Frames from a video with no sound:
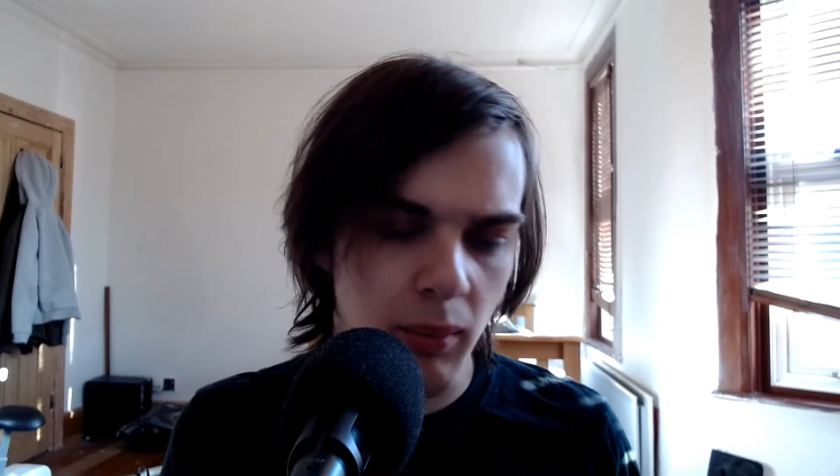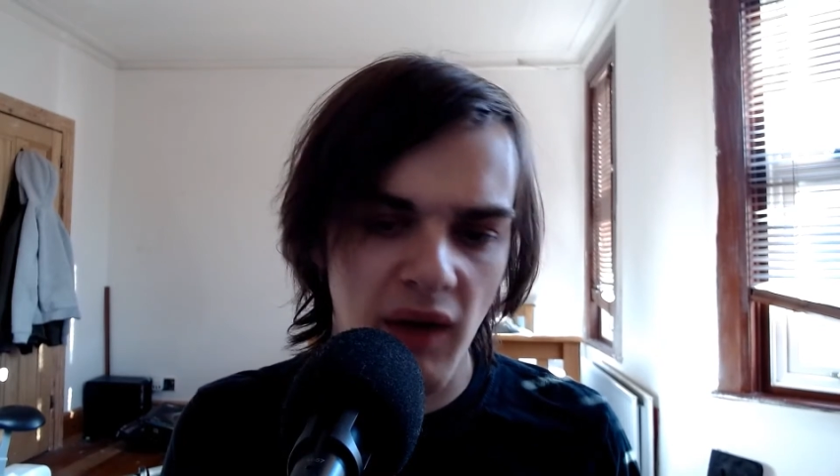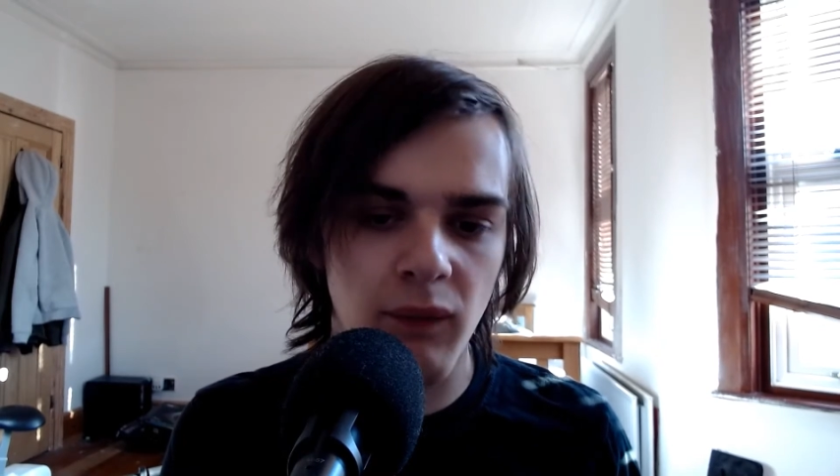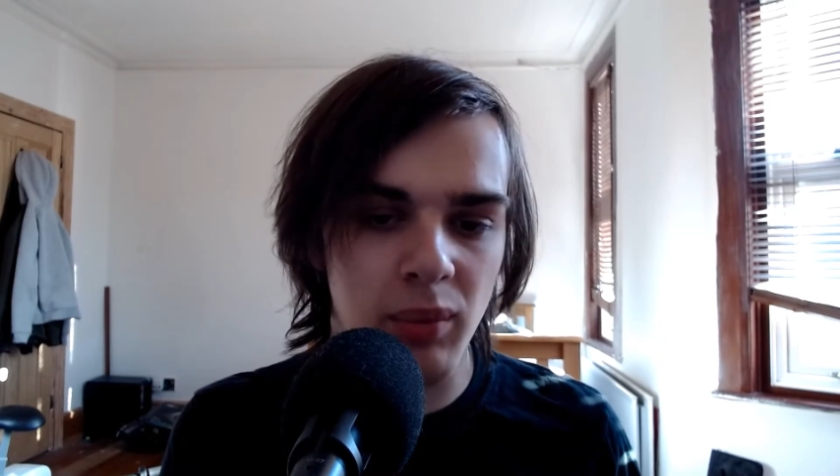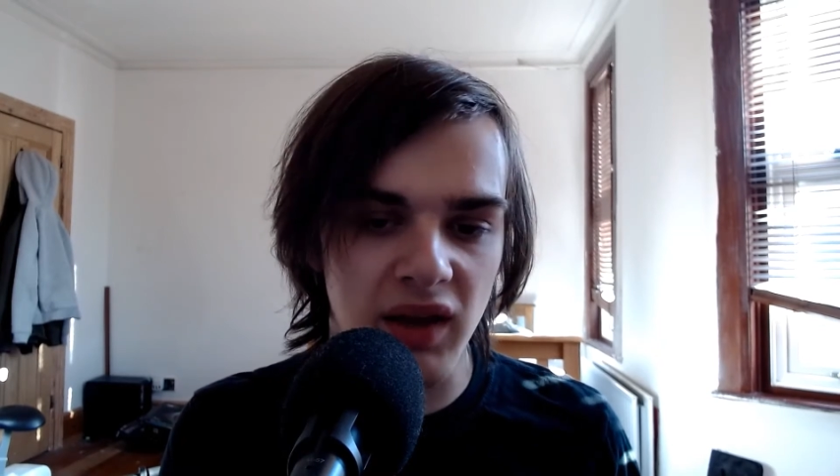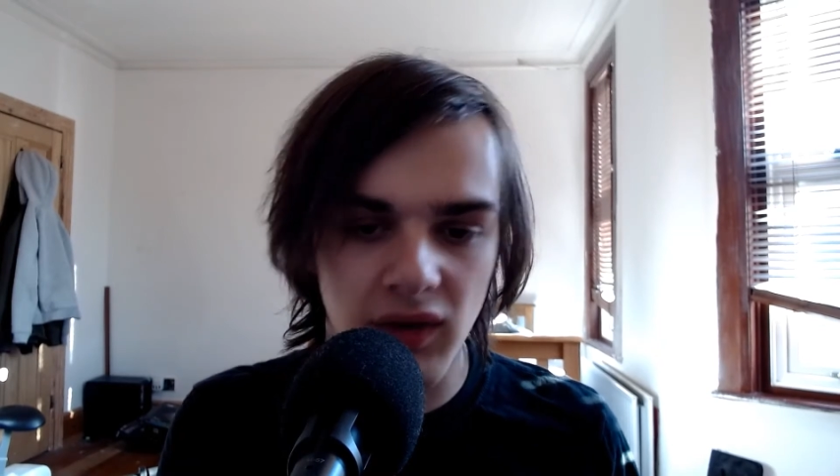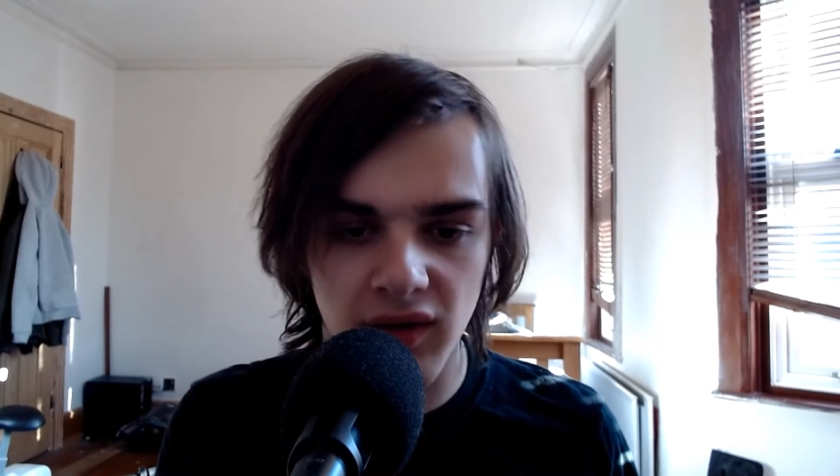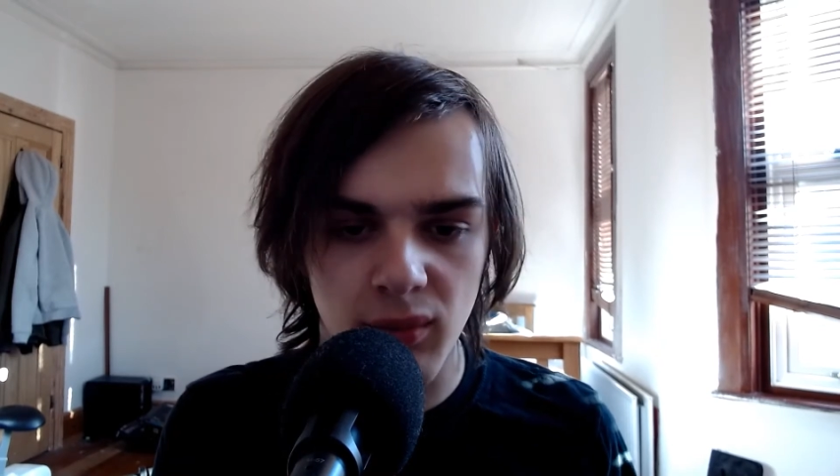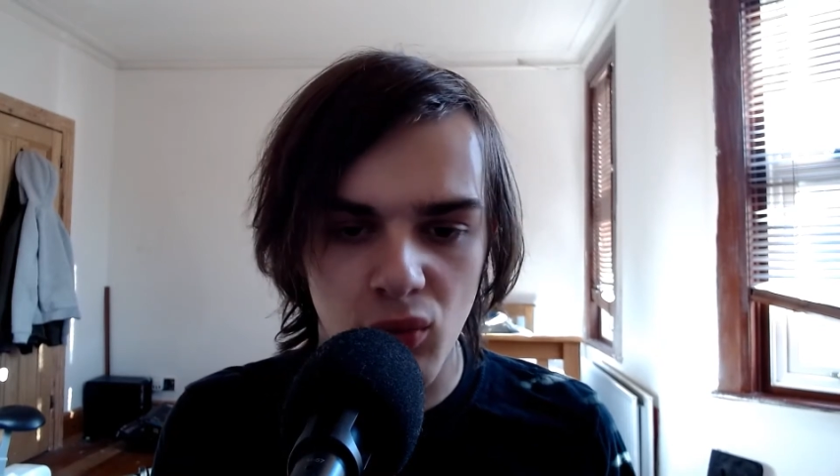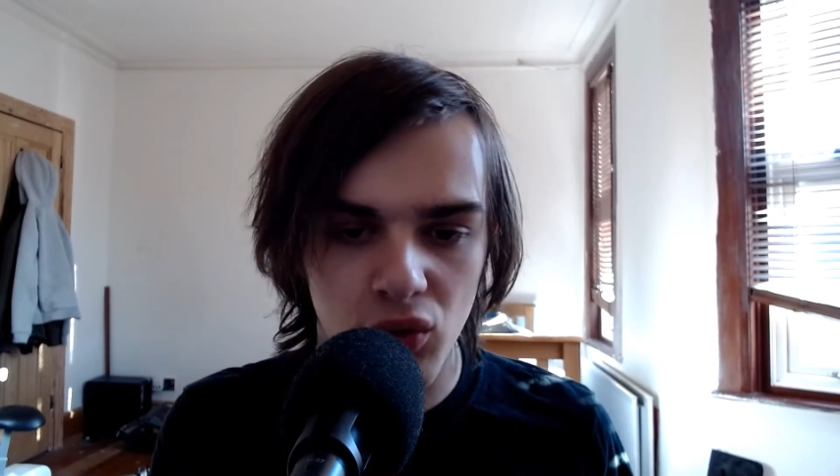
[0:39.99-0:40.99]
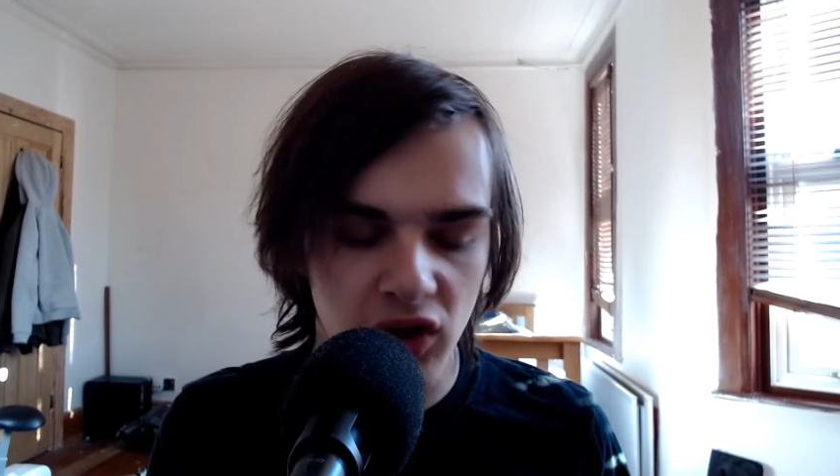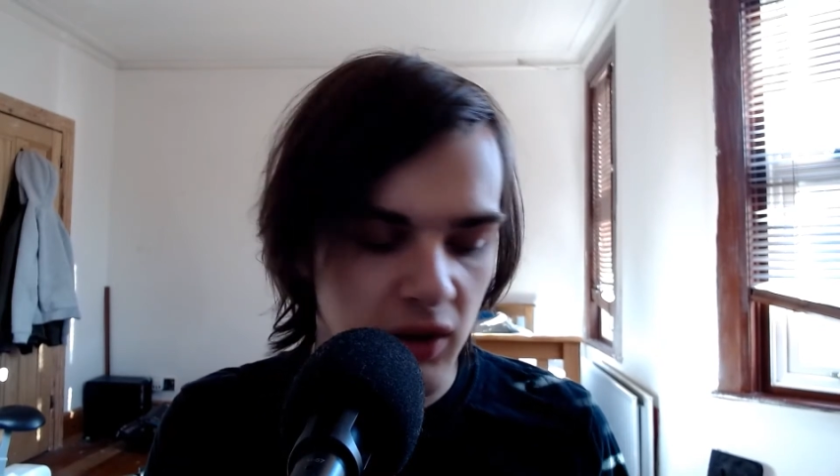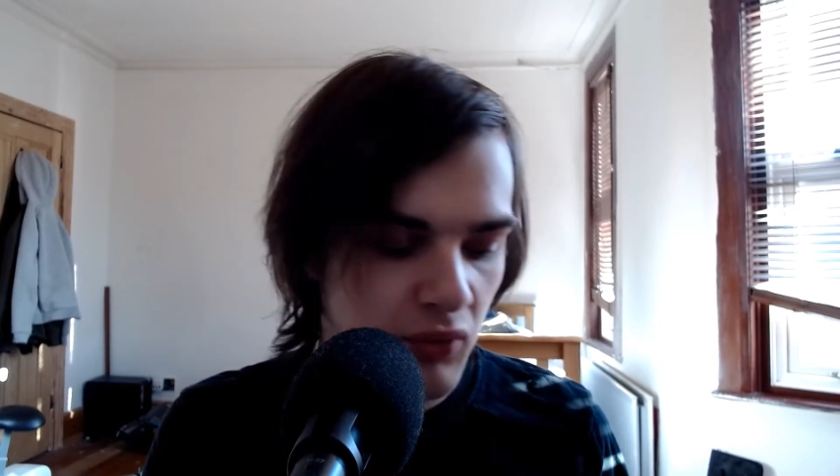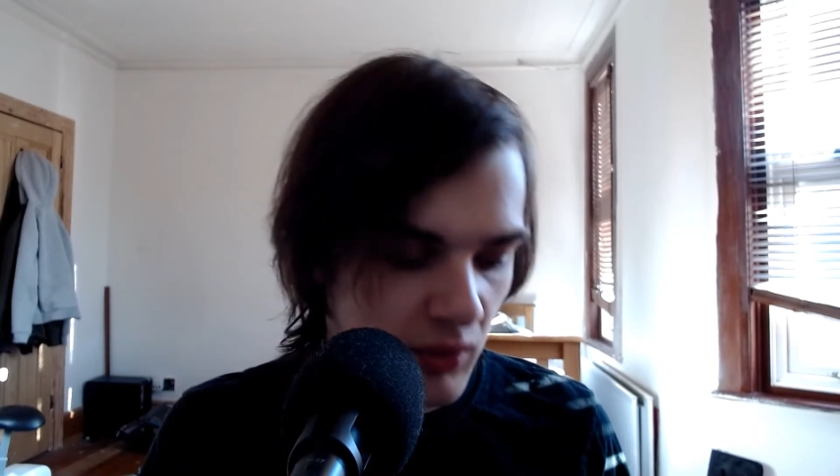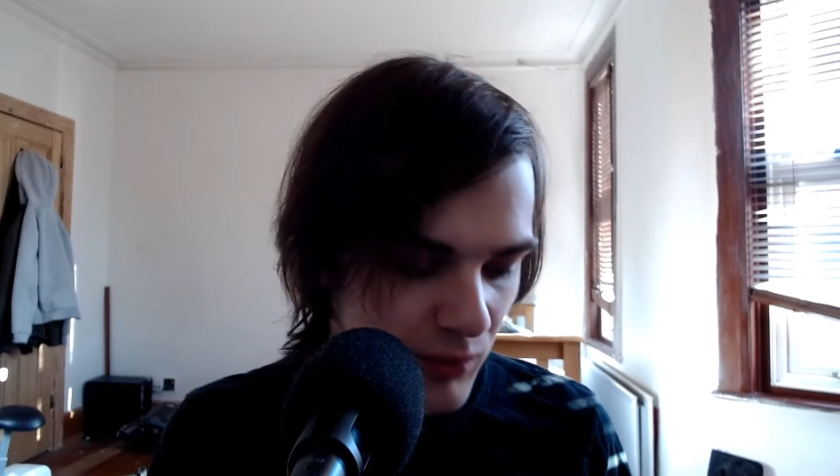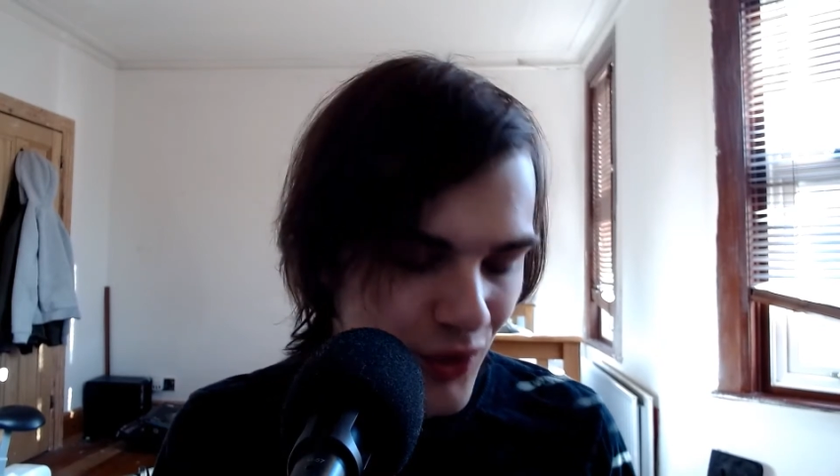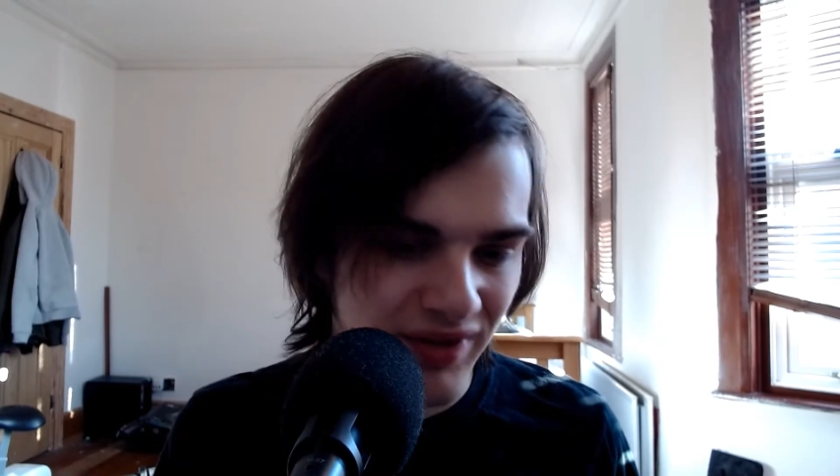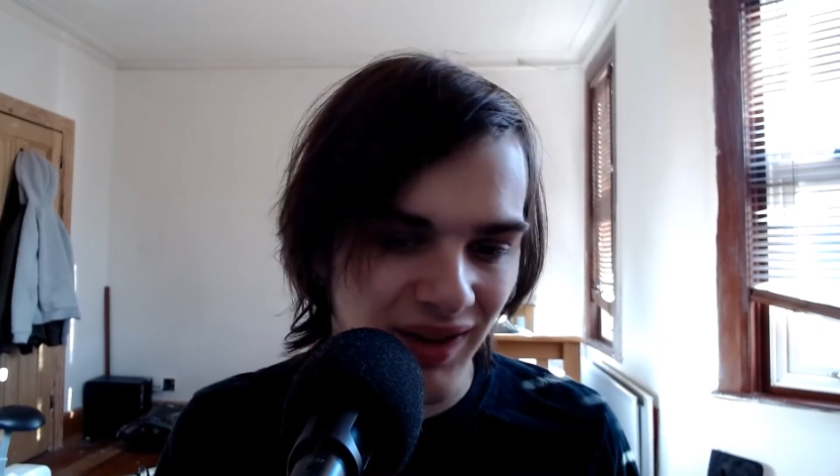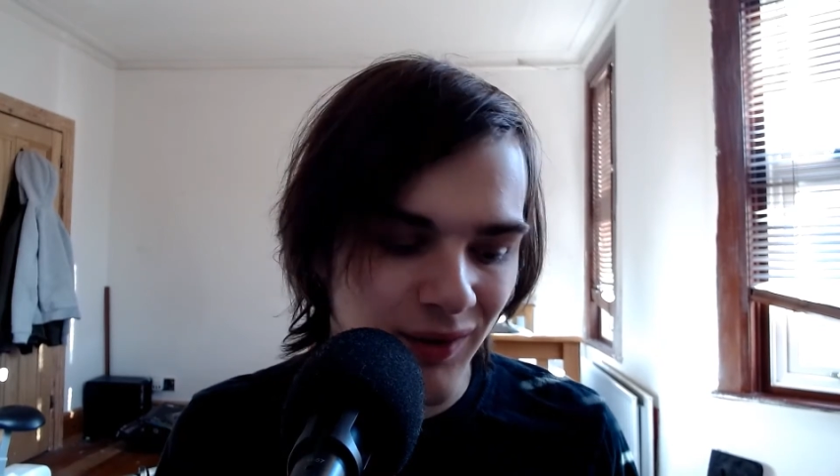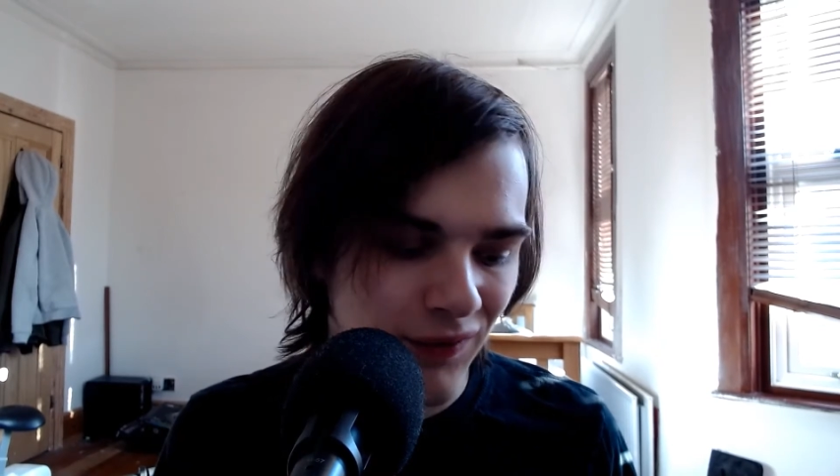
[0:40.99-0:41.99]
but I believe this is more cheaper and more
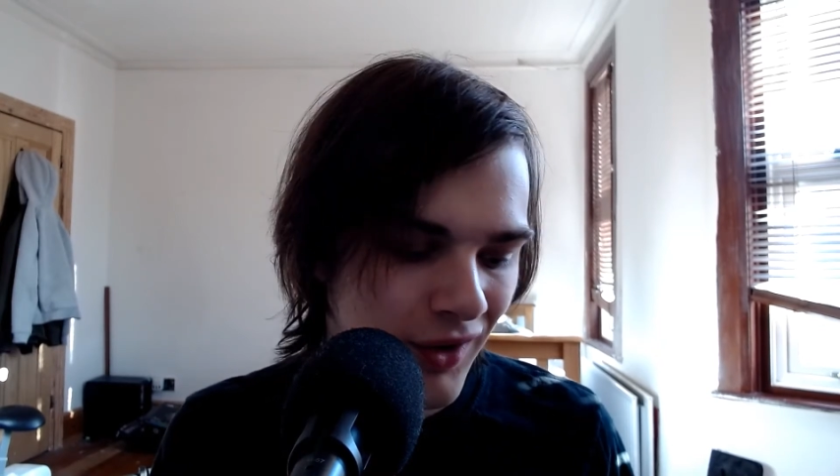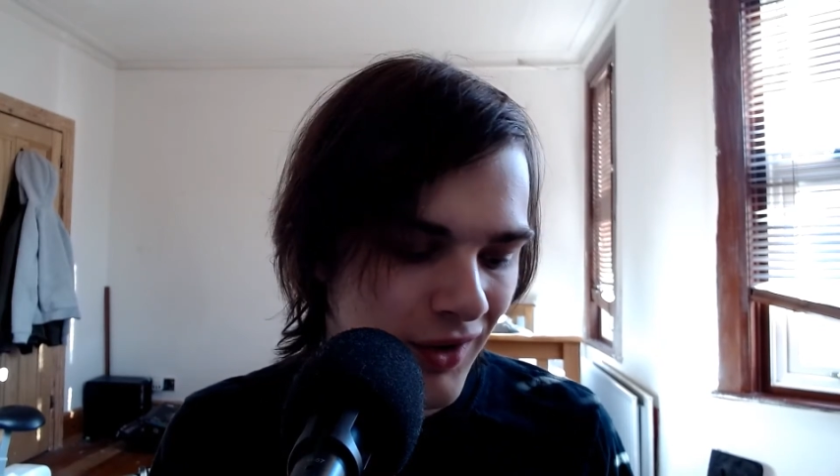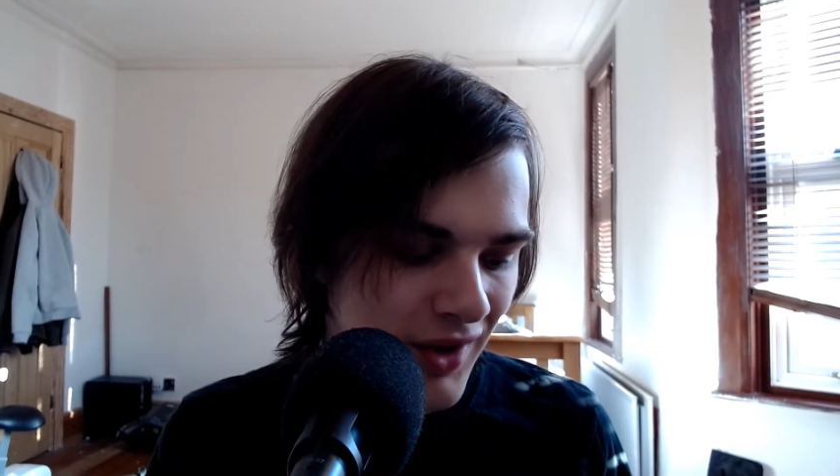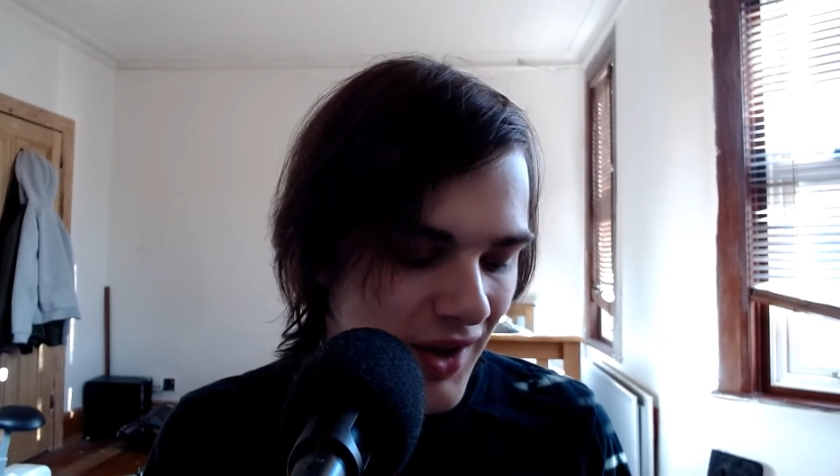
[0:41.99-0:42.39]
safer